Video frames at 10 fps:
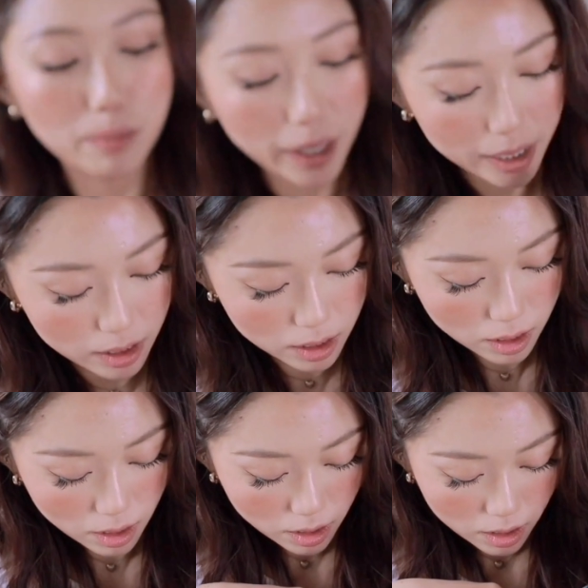but
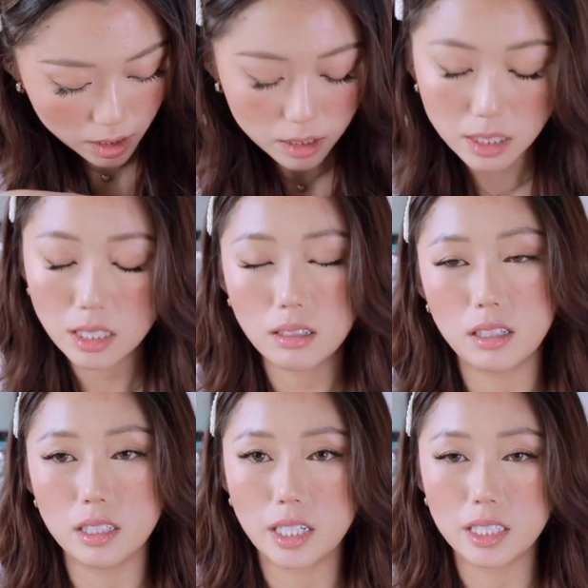let's take out
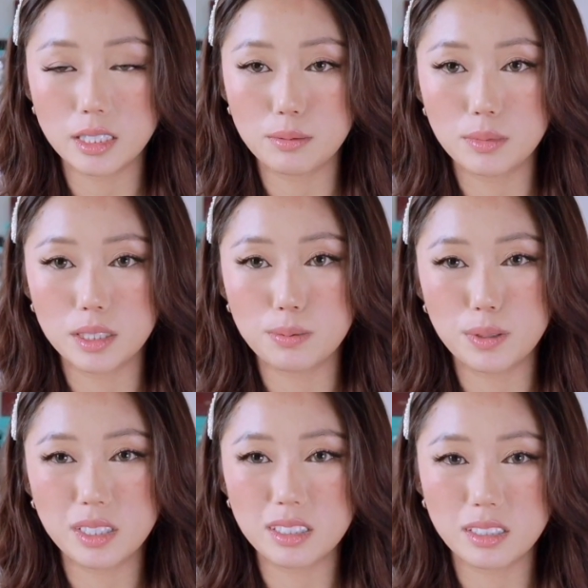all the items. It's
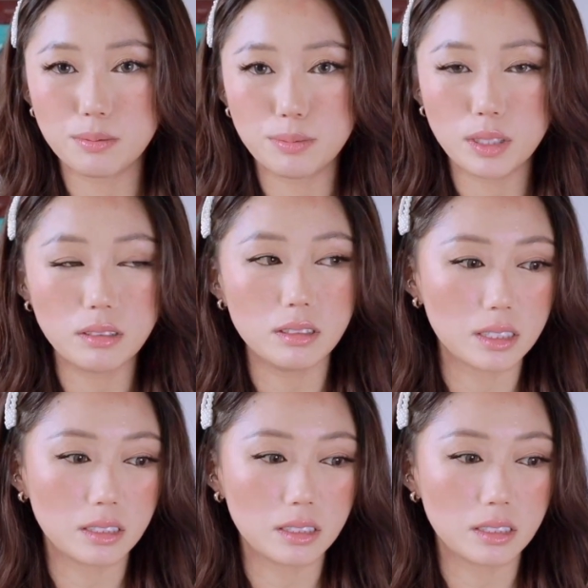pretty simple.